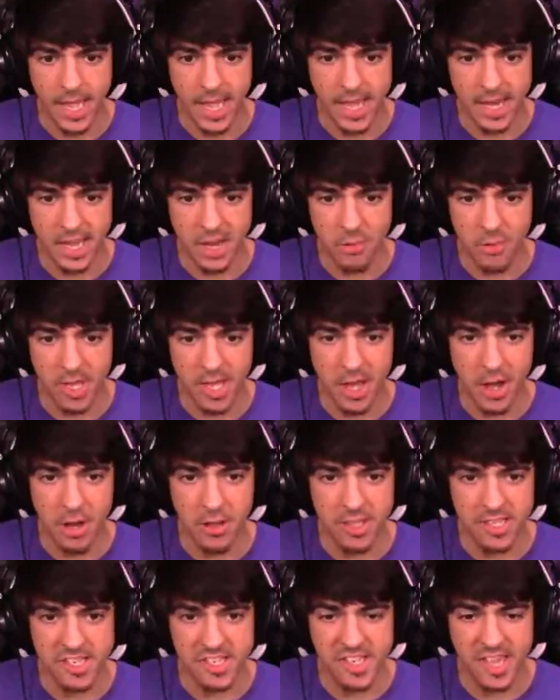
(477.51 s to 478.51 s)
And here we go.
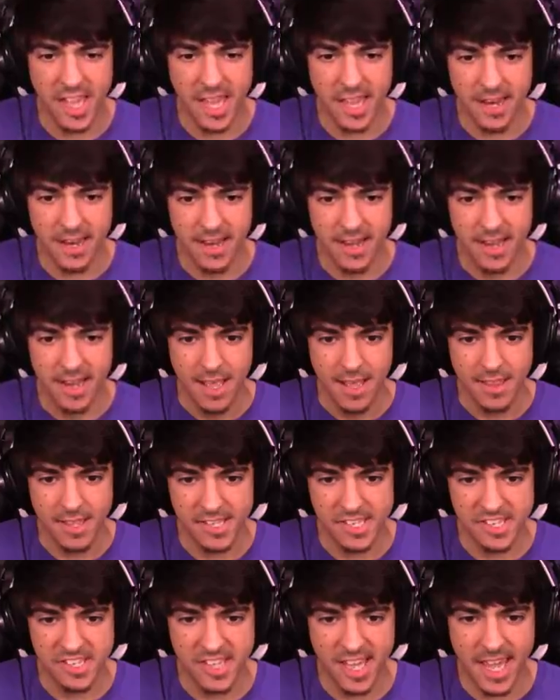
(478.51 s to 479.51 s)
This is it.
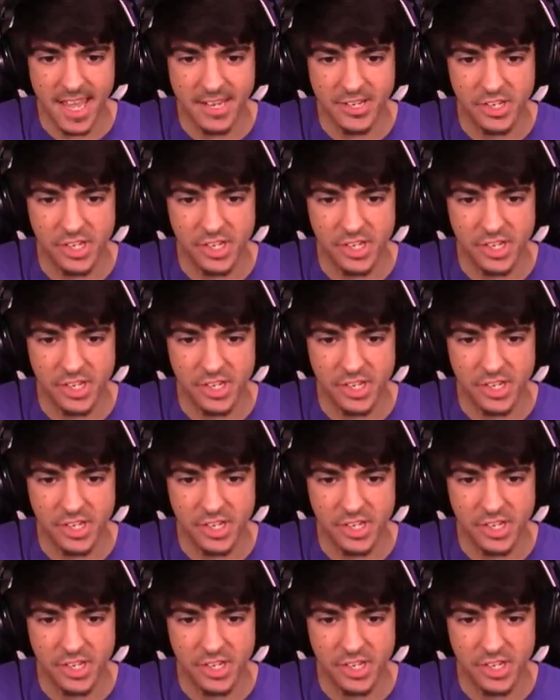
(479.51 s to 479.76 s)
This is it.